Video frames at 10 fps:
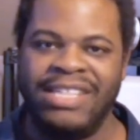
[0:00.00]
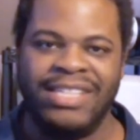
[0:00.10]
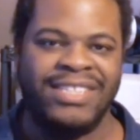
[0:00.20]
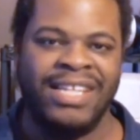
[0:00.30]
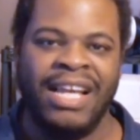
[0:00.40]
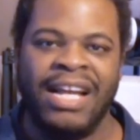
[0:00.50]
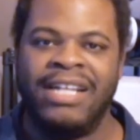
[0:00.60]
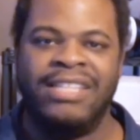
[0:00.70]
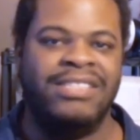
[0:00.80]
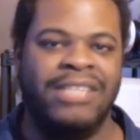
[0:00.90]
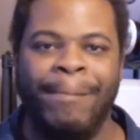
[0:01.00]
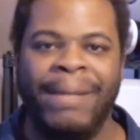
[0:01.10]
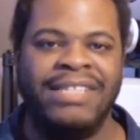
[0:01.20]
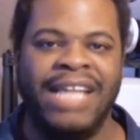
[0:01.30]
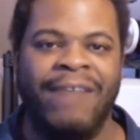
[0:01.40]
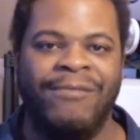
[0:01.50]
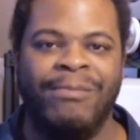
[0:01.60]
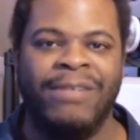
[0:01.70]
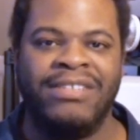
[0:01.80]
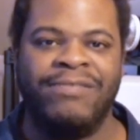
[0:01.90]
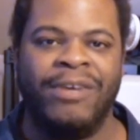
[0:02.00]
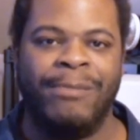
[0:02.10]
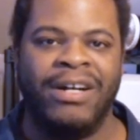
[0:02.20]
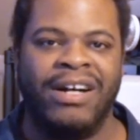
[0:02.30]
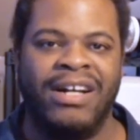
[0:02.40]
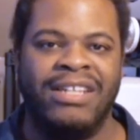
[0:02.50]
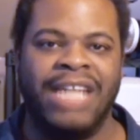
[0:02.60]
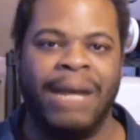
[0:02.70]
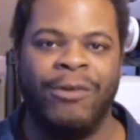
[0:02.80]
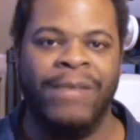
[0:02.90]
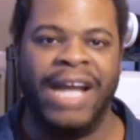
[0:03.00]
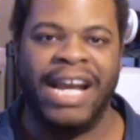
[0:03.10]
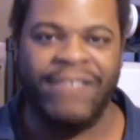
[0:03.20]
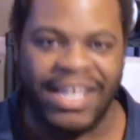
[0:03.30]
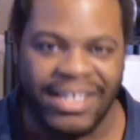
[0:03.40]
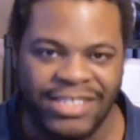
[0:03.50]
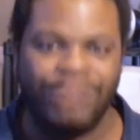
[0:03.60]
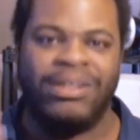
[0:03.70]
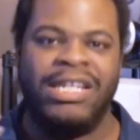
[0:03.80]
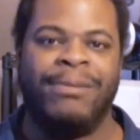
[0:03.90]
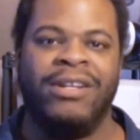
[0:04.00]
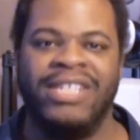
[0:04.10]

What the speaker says: Just jumping down from top rope, not even like a super leap,